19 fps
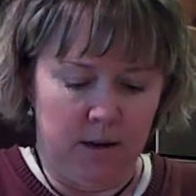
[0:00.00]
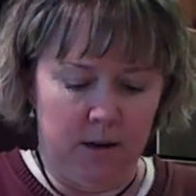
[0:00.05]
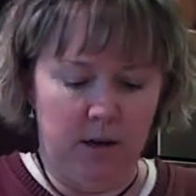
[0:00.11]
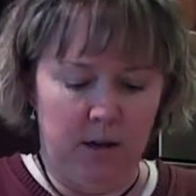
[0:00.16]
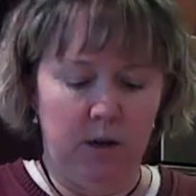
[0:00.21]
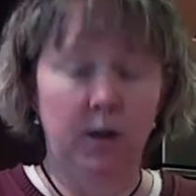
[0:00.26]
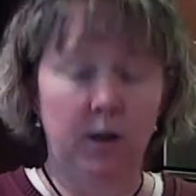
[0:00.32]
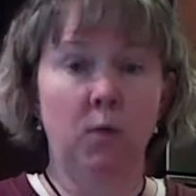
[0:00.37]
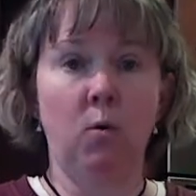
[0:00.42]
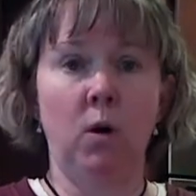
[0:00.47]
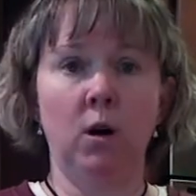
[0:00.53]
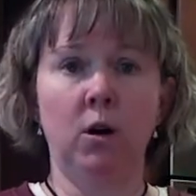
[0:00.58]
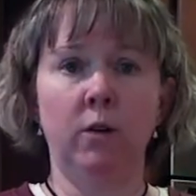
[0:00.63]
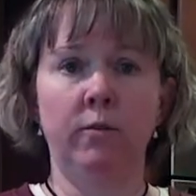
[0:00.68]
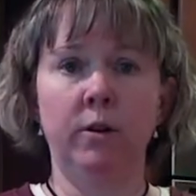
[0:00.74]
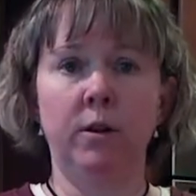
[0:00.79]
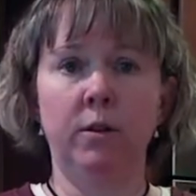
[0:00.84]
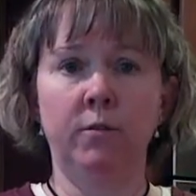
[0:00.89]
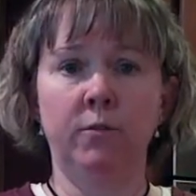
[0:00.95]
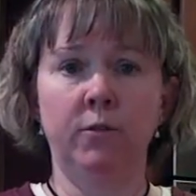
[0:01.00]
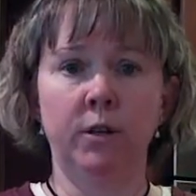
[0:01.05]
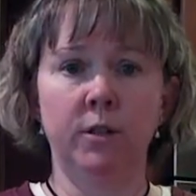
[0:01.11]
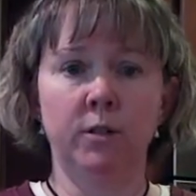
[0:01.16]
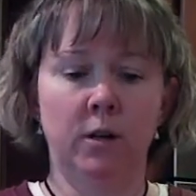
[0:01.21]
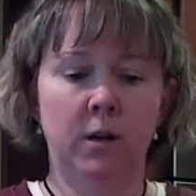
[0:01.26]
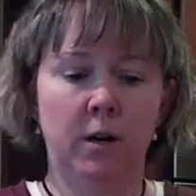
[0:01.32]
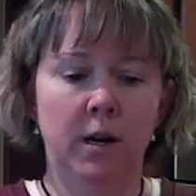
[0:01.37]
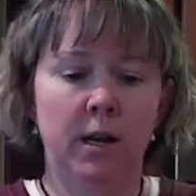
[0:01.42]
You're gonna walk over to the
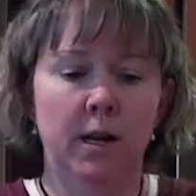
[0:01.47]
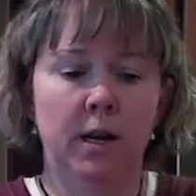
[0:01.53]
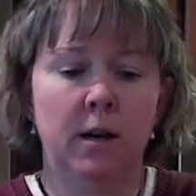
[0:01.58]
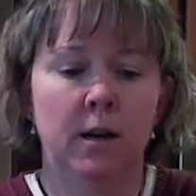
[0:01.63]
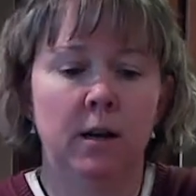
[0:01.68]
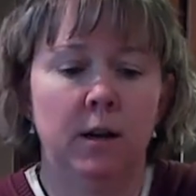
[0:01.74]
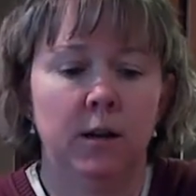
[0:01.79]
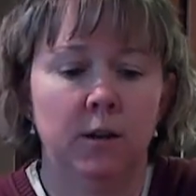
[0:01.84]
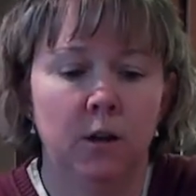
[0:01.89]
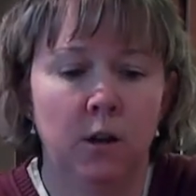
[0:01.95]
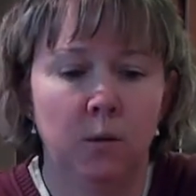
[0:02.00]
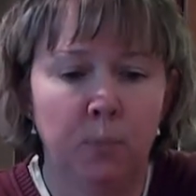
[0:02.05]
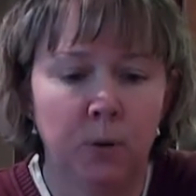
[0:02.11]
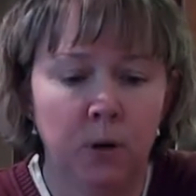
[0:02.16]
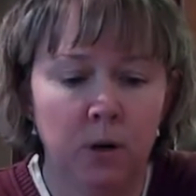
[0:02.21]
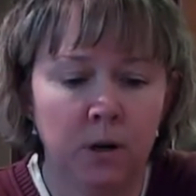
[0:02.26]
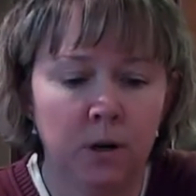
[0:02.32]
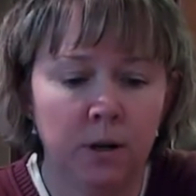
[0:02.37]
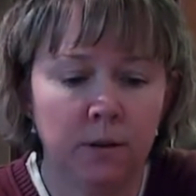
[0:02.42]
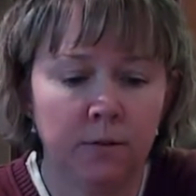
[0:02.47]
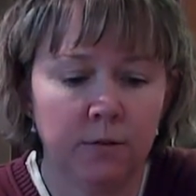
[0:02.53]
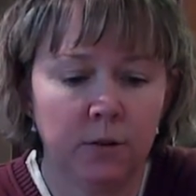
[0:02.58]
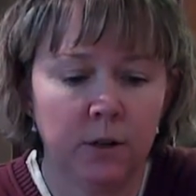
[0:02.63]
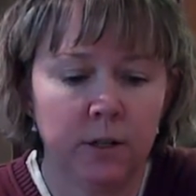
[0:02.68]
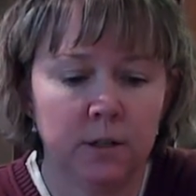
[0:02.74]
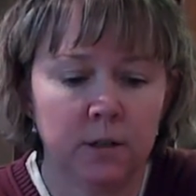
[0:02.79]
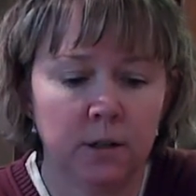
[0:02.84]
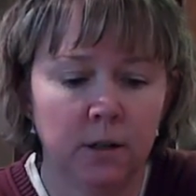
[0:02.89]
freezer. You're gonna put it in the
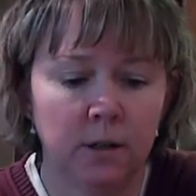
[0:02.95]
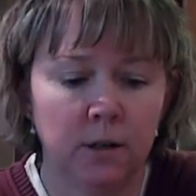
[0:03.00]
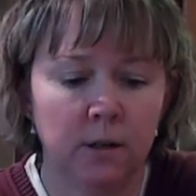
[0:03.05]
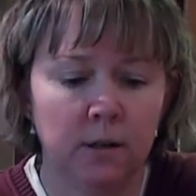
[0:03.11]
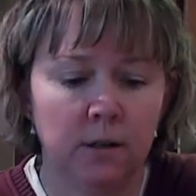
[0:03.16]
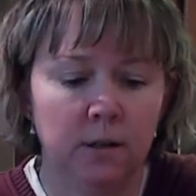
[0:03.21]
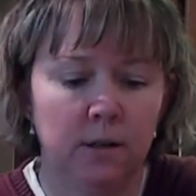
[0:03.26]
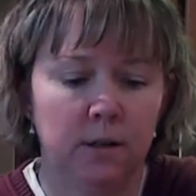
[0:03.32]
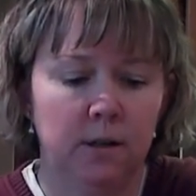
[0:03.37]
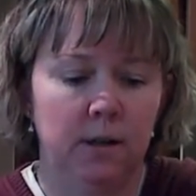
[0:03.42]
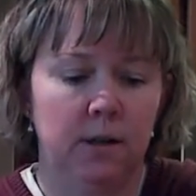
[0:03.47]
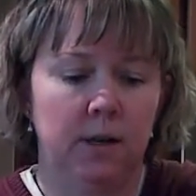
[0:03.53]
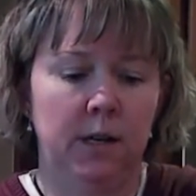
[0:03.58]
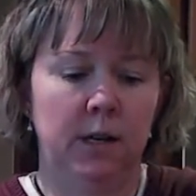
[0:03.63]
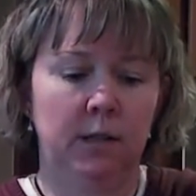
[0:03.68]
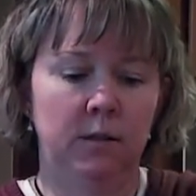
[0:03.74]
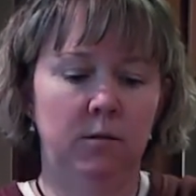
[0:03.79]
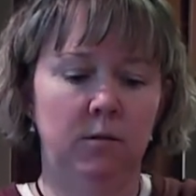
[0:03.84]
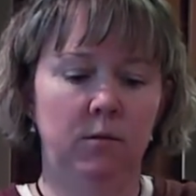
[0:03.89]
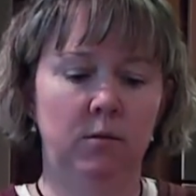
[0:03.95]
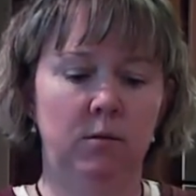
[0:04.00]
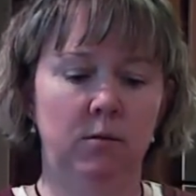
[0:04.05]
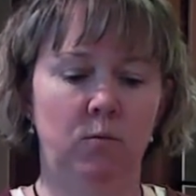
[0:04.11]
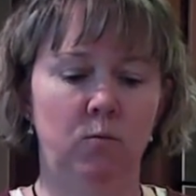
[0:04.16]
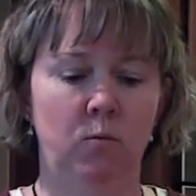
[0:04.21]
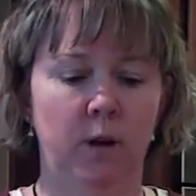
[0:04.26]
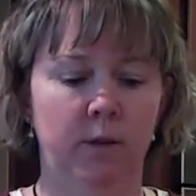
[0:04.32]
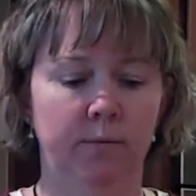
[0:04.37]
freezer, and
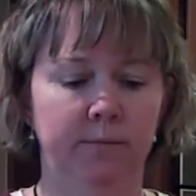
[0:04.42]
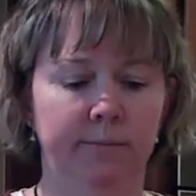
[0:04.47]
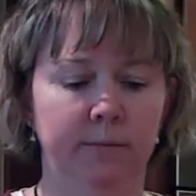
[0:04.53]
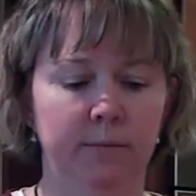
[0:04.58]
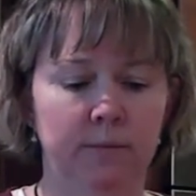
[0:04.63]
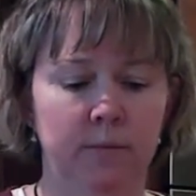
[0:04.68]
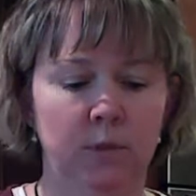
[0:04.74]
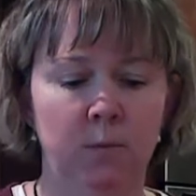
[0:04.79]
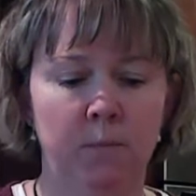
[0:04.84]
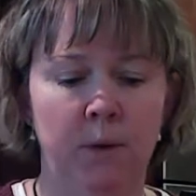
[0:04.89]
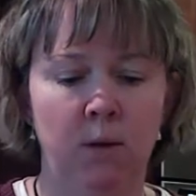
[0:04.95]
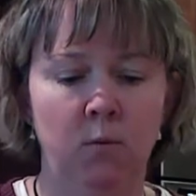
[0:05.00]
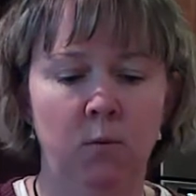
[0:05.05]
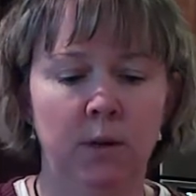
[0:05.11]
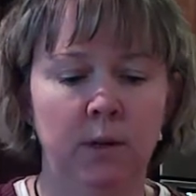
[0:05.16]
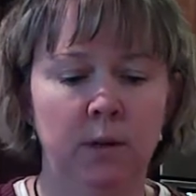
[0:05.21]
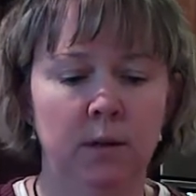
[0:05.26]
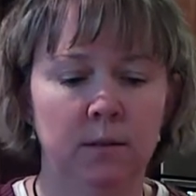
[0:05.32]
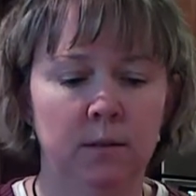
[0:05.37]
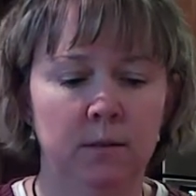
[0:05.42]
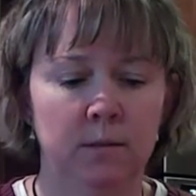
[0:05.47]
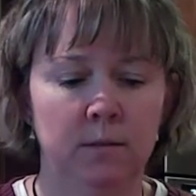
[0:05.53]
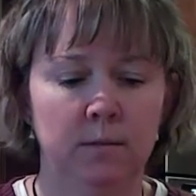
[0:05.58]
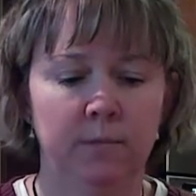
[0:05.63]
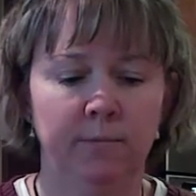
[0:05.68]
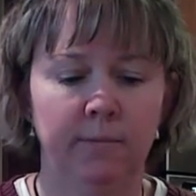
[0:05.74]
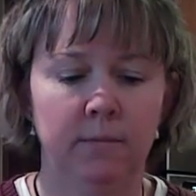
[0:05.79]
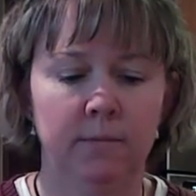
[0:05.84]
well, you might wanna
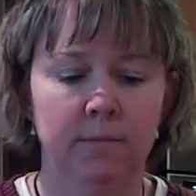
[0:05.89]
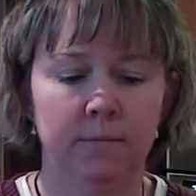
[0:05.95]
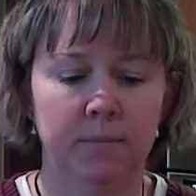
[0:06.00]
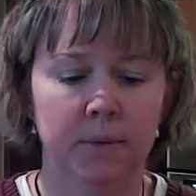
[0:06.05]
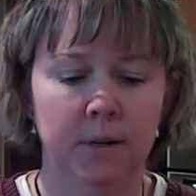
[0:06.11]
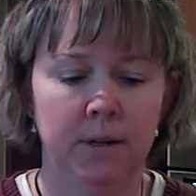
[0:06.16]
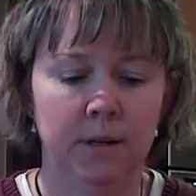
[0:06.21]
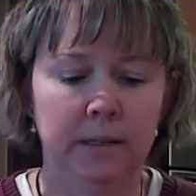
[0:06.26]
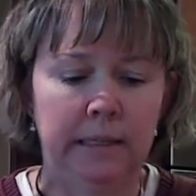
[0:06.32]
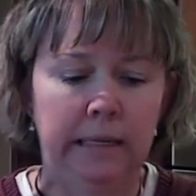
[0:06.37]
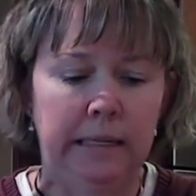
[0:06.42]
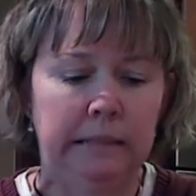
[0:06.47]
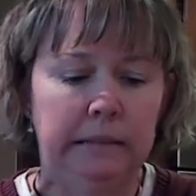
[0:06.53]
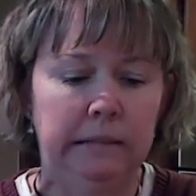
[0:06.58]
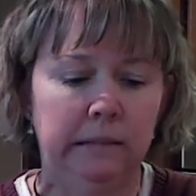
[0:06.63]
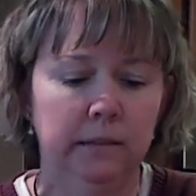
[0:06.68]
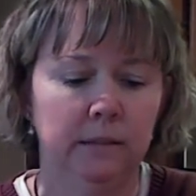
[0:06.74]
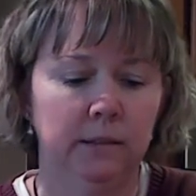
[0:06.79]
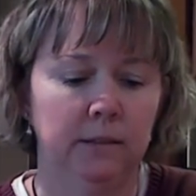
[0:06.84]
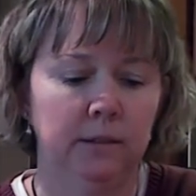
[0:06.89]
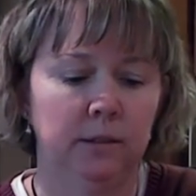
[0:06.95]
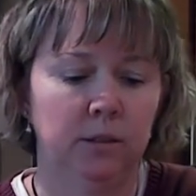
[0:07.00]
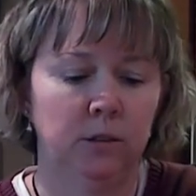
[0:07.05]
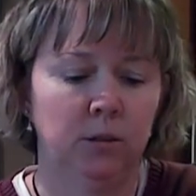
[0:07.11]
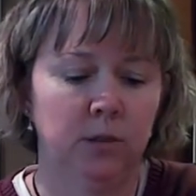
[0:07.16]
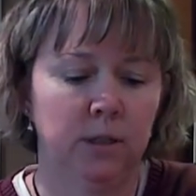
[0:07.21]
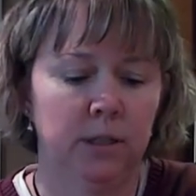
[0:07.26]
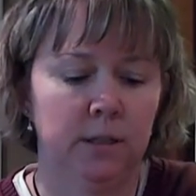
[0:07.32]
put it like
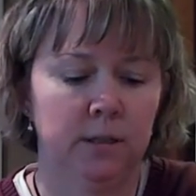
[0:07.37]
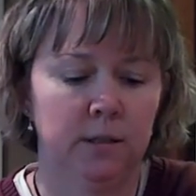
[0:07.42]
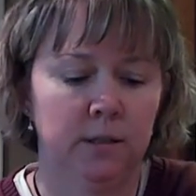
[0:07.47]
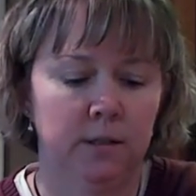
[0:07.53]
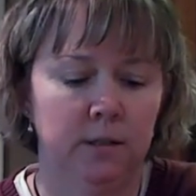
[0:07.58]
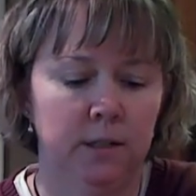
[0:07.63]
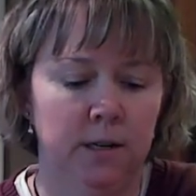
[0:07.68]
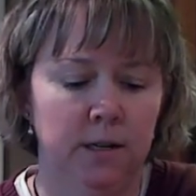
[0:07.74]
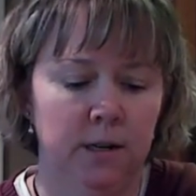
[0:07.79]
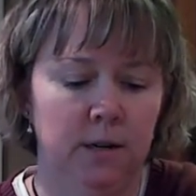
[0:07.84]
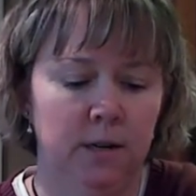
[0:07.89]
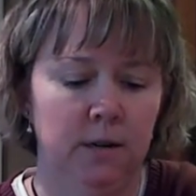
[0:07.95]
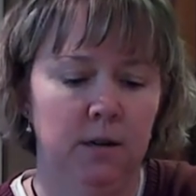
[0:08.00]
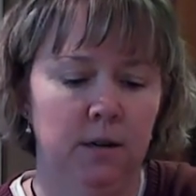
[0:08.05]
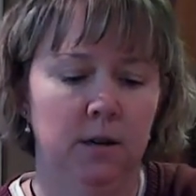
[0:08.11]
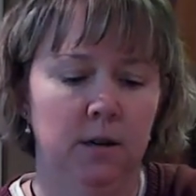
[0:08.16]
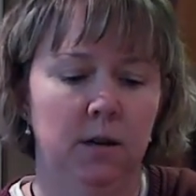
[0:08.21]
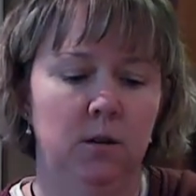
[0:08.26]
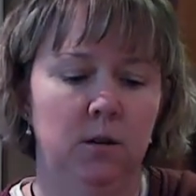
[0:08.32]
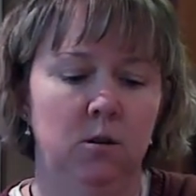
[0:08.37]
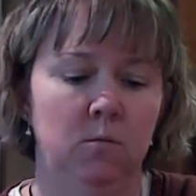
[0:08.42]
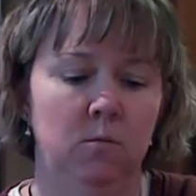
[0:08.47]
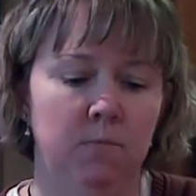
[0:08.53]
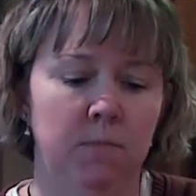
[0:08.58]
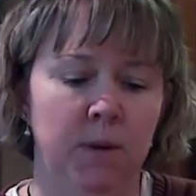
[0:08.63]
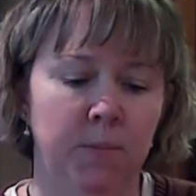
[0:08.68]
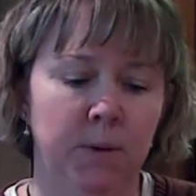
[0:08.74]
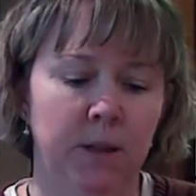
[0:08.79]
so it doesn't,
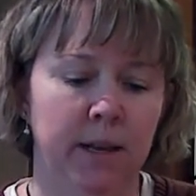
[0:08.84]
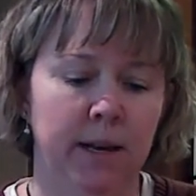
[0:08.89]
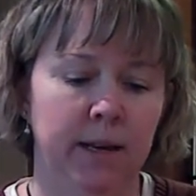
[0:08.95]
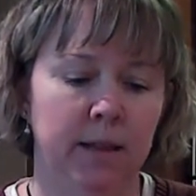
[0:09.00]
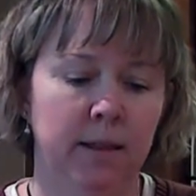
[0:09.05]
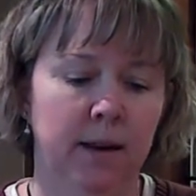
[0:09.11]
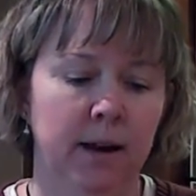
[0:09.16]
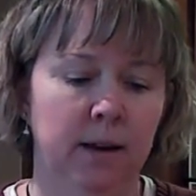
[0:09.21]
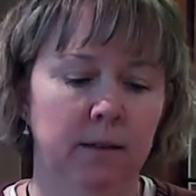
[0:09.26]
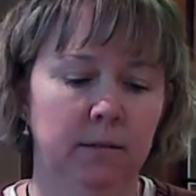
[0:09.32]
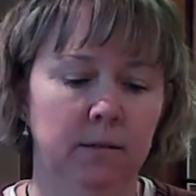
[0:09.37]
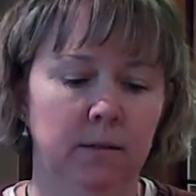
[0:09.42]
maybe like that.